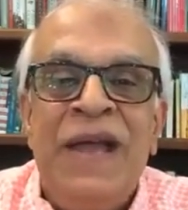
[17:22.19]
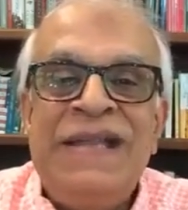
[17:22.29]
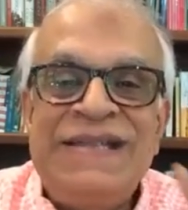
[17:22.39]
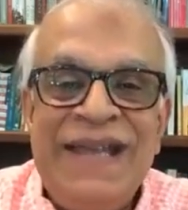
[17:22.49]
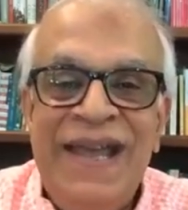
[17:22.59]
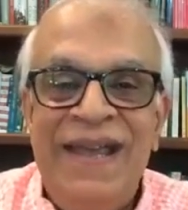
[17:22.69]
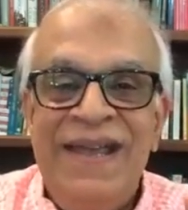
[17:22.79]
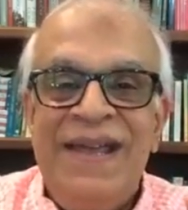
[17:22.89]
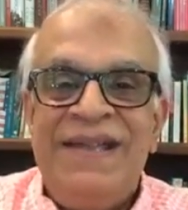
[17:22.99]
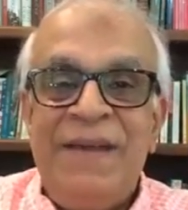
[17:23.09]
and
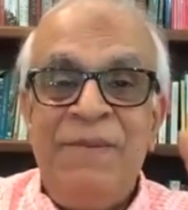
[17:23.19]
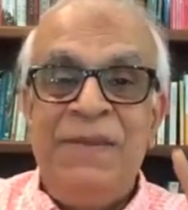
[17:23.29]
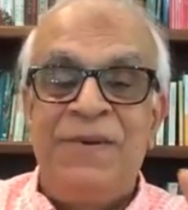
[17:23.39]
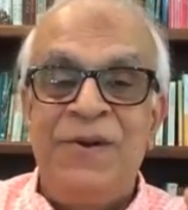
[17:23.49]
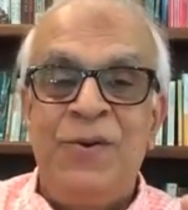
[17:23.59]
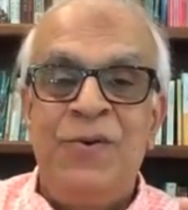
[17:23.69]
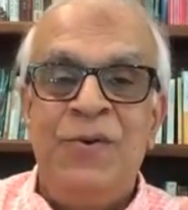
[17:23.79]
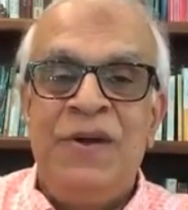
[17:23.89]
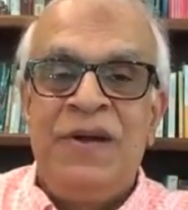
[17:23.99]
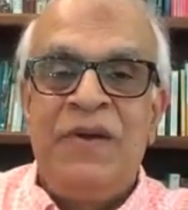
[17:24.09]
say that people
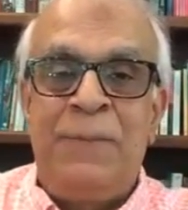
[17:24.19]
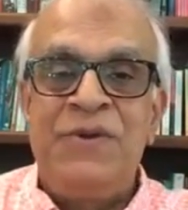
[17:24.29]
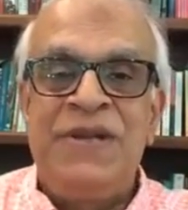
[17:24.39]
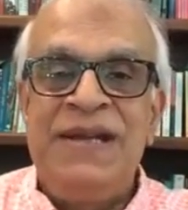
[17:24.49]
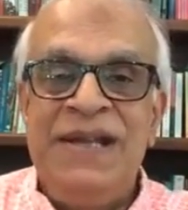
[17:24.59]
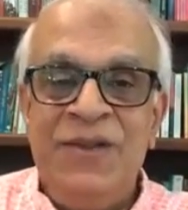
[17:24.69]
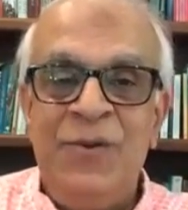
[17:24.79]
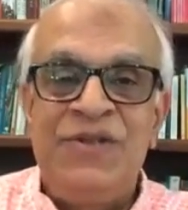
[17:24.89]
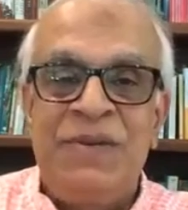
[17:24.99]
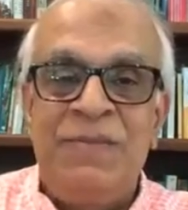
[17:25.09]
who represent
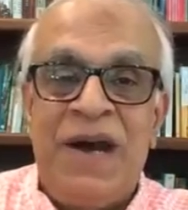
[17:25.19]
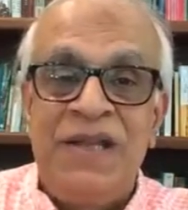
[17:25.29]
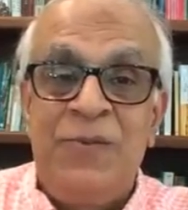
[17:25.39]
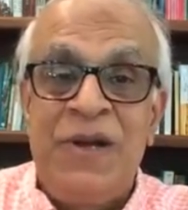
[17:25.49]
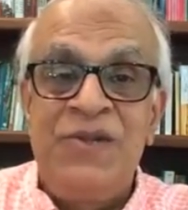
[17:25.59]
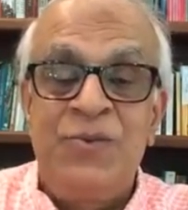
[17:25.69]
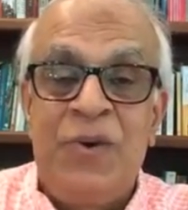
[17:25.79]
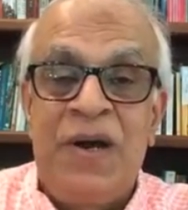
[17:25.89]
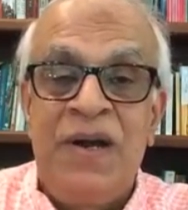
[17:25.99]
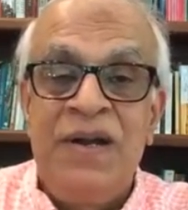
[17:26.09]
Hinduism are the ones
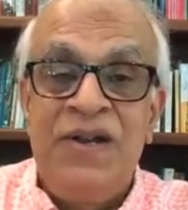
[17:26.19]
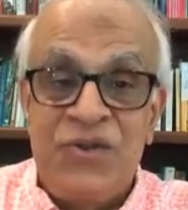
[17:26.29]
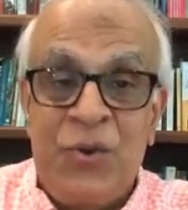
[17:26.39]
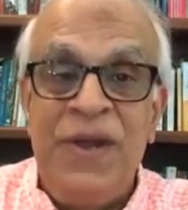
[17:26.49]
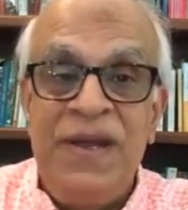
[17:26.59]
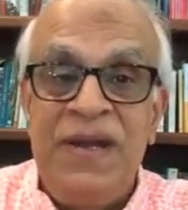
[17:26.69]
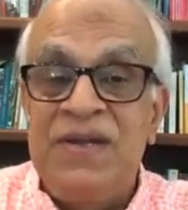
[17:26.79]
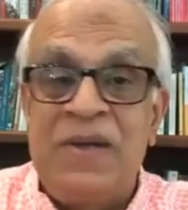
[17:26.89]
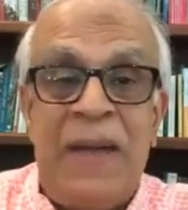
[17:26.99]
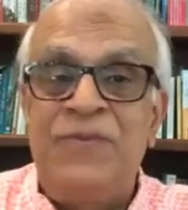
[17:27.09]
who are destroying it
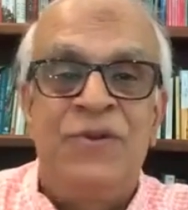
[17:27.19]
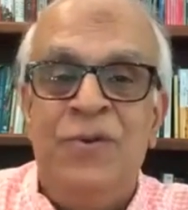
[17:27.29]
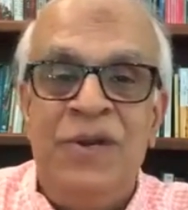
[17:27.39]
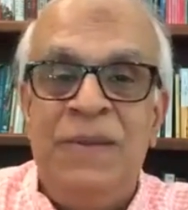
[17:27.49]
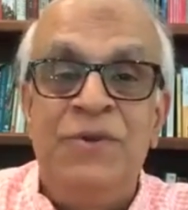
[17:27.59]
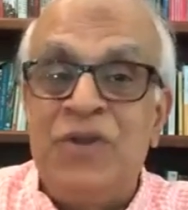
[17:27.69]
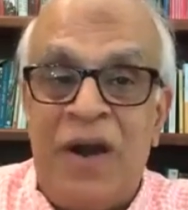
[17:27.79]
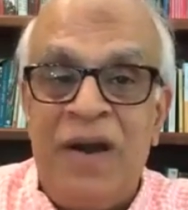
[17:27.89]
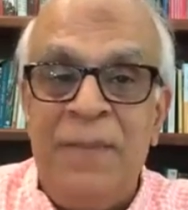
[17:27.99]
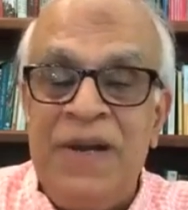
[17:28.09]
is absolutely
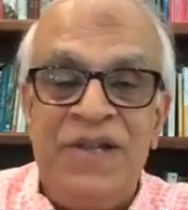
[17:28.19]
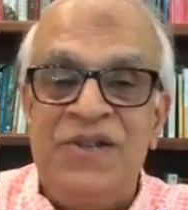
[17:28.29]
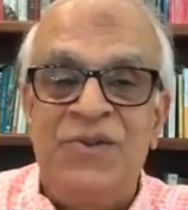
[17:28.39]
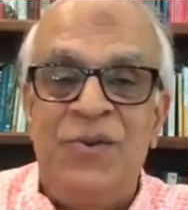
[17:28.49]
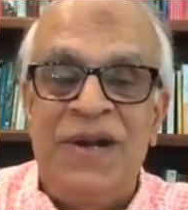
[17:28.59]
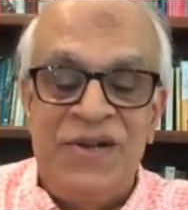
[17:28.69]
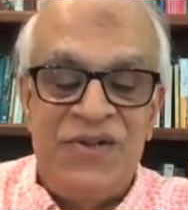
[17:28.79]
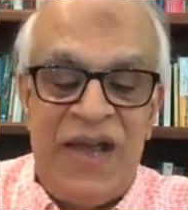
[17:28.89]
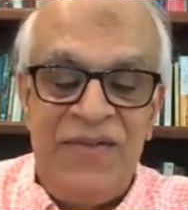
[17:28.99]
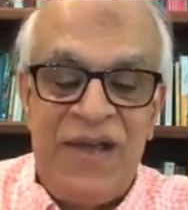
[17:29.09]
bizarre. I mean, I just don't
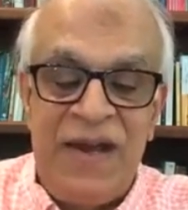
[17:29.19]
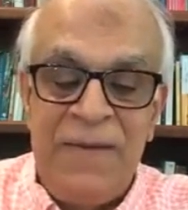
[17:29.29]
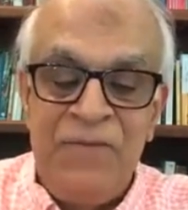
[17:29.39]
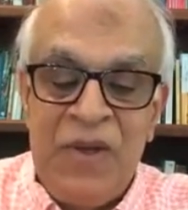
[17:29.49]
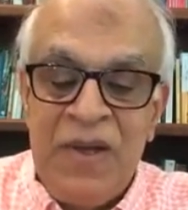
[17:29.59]
understand that.